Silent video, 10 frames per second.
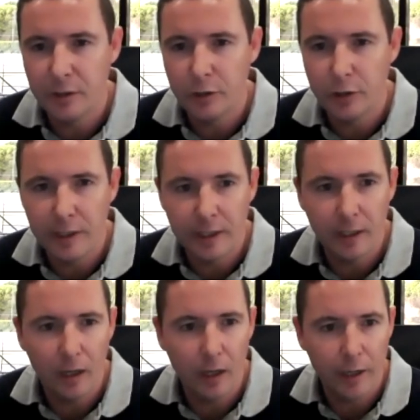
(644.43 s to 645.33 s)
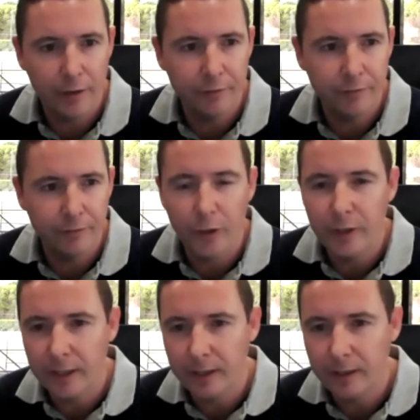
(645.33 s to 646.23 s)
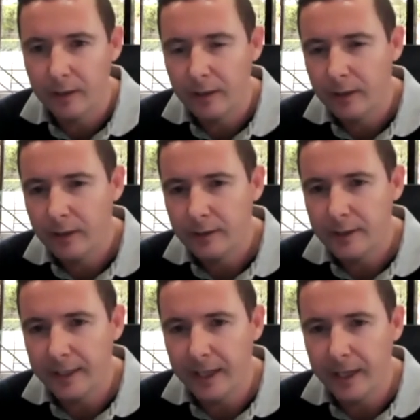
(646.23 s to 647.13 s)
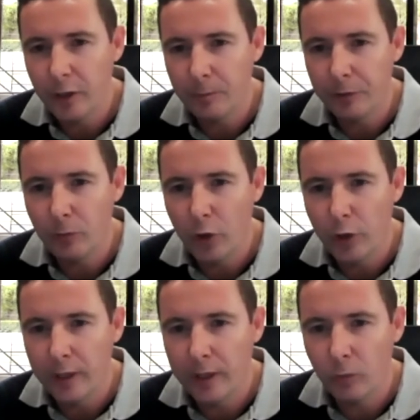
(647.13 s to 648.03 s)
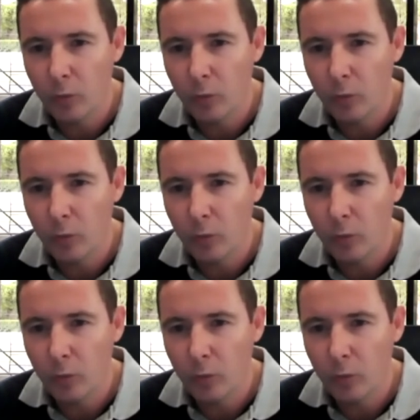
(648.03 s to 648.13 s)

Did you need a lot of funding to get it up and running?